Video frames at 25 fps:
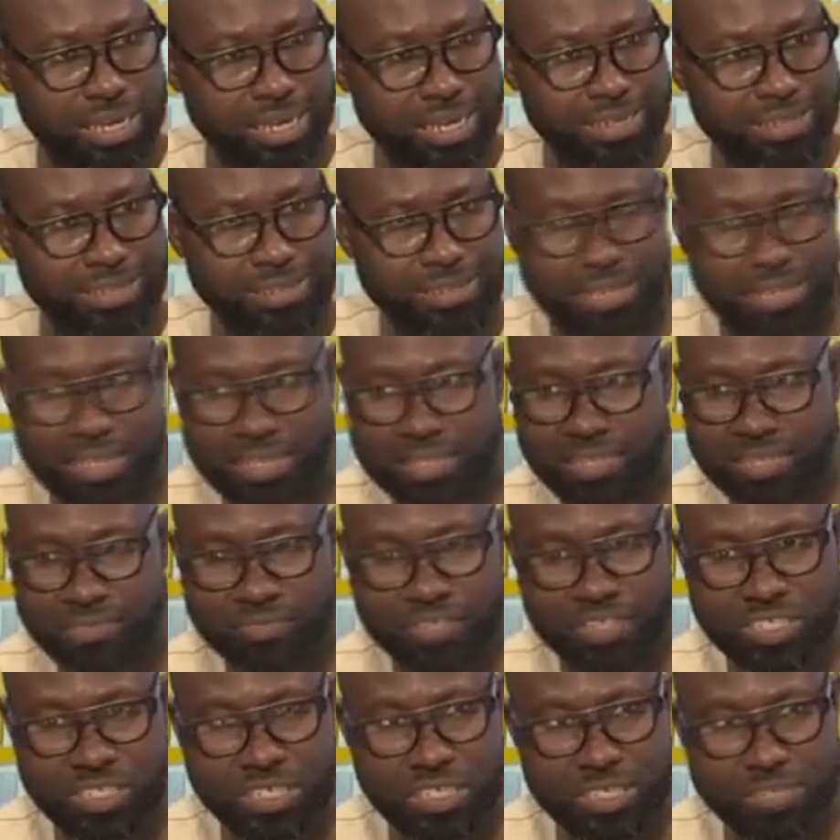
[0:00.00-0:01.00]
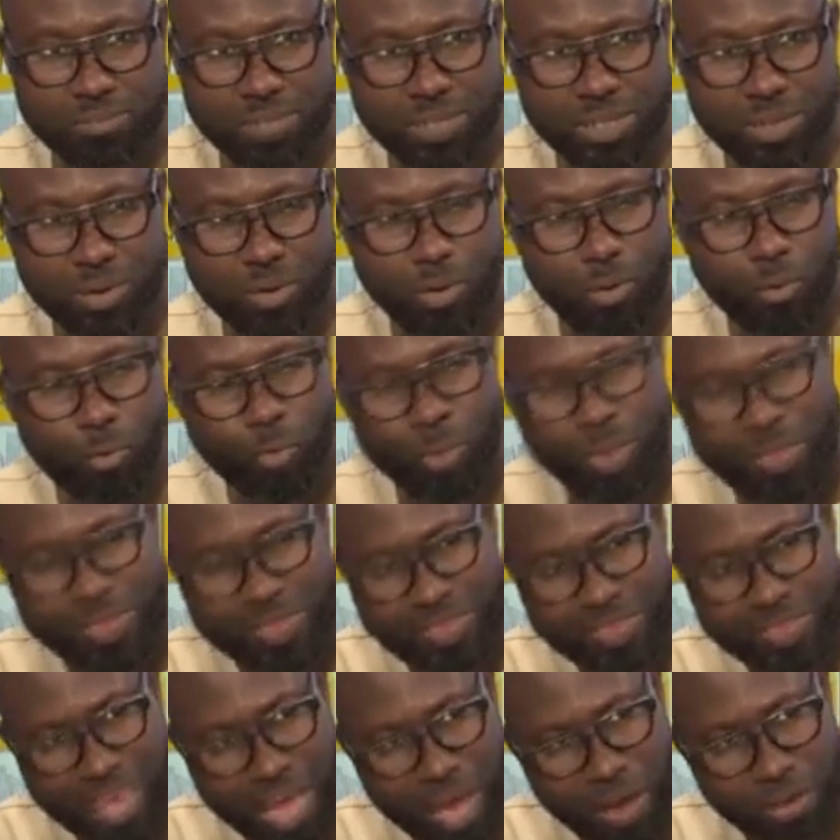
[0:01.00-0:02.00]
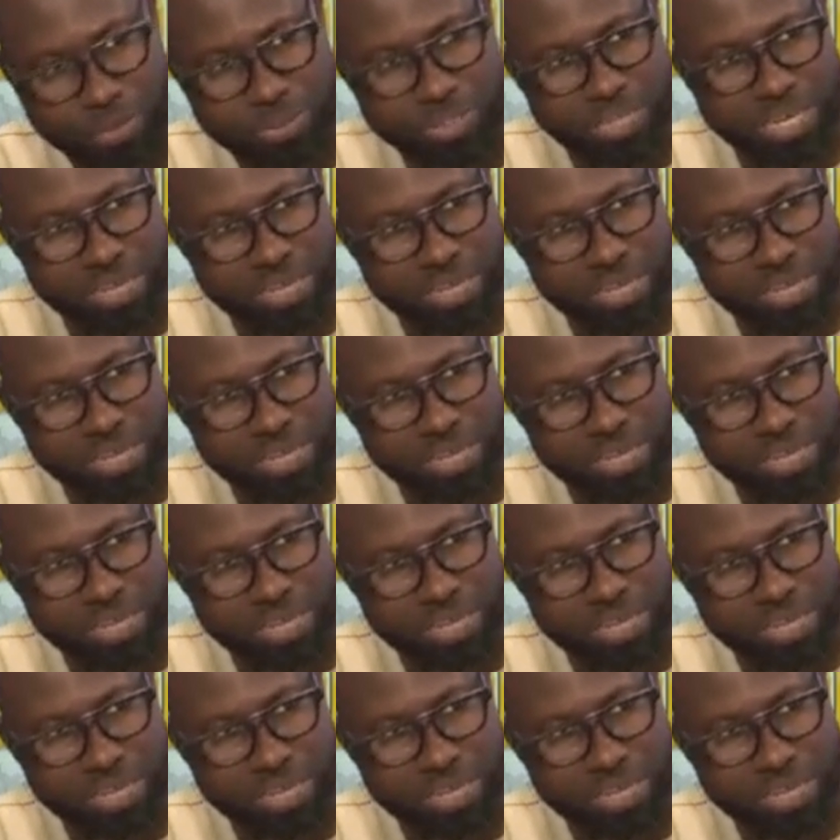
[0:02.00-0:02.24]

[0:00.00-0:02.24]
and start giving judgment without